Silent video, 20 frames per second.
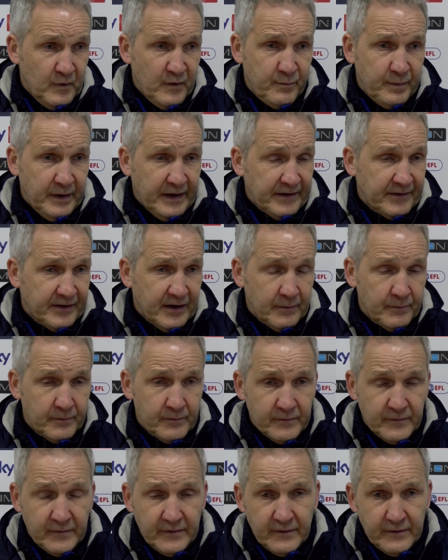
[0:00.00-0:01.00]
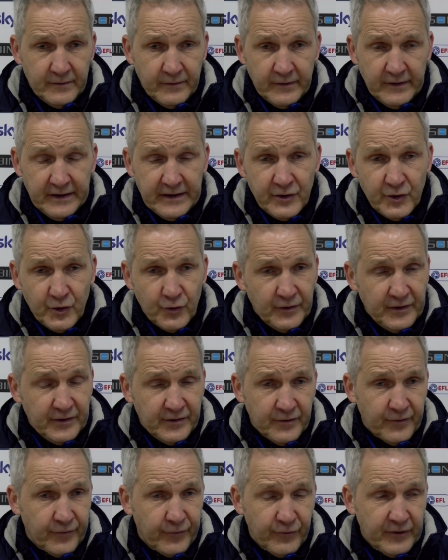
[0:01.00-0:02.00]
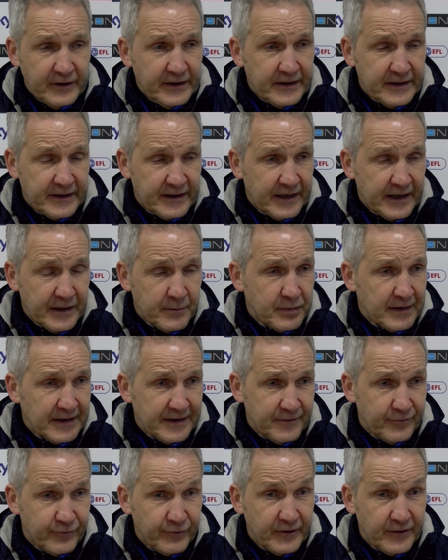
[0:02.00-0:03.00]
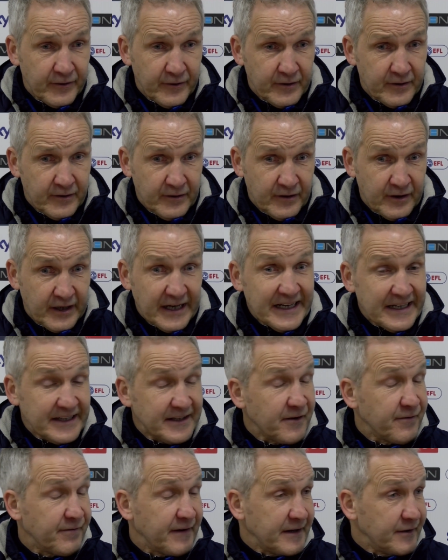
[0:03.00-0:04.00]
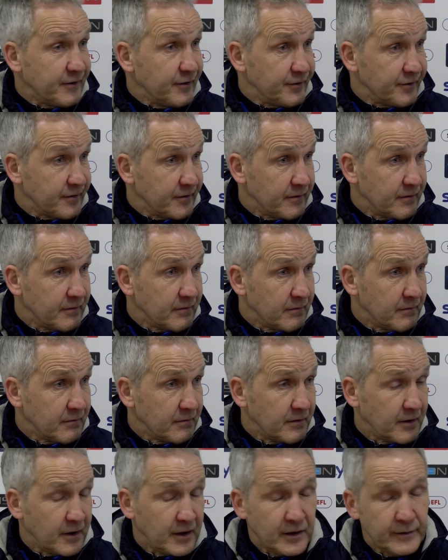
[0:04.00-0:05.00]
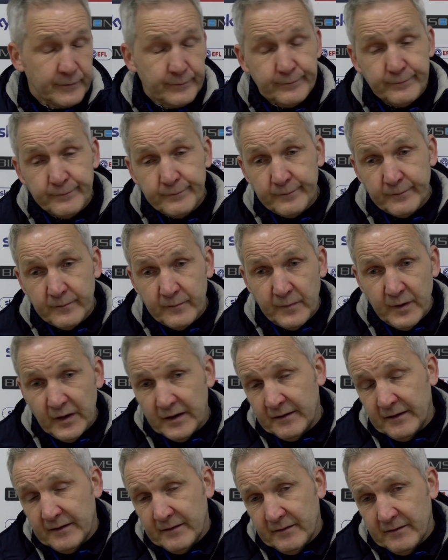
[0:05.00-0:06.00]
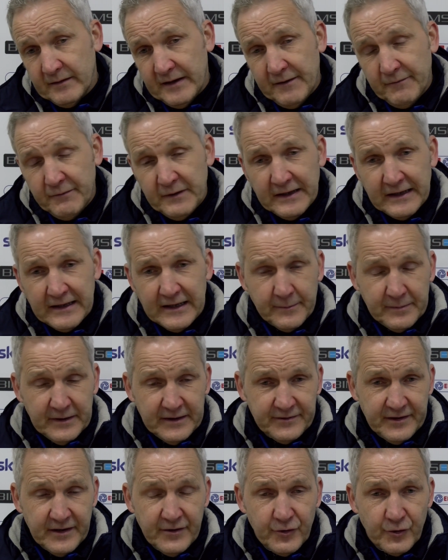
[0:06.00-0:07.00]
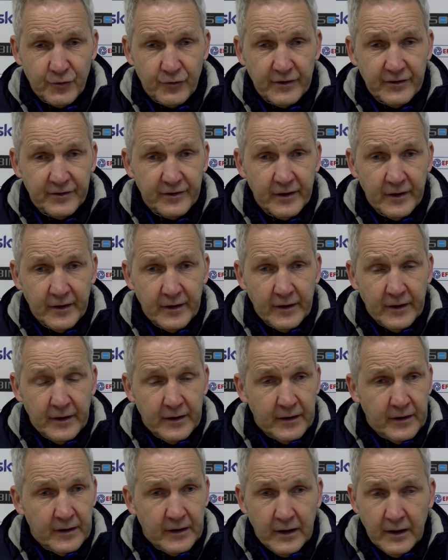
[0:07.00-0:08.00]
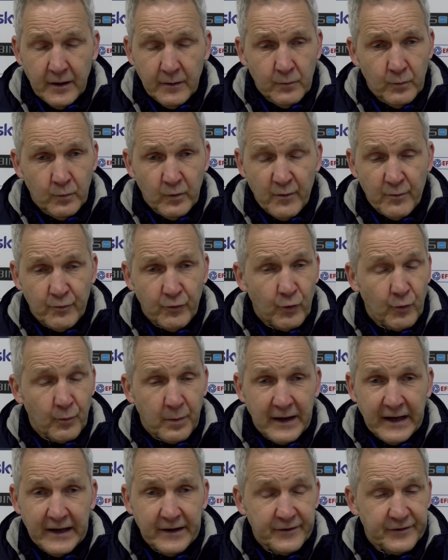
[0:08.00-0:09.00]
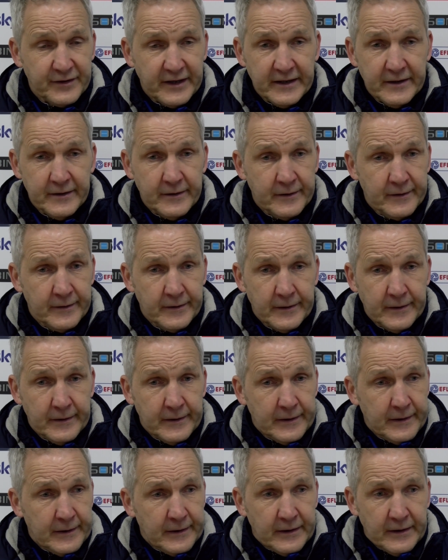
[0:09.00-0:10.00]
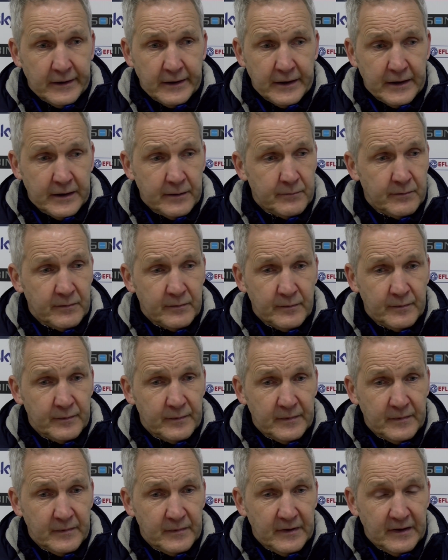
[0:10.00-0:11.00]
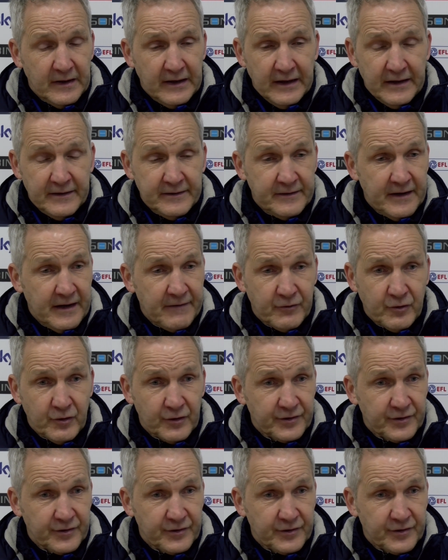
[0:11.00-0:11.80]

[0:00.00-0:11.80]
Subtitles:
picked up injuries to three key defenders, but every club has injuries. We've brought players in, and they've got to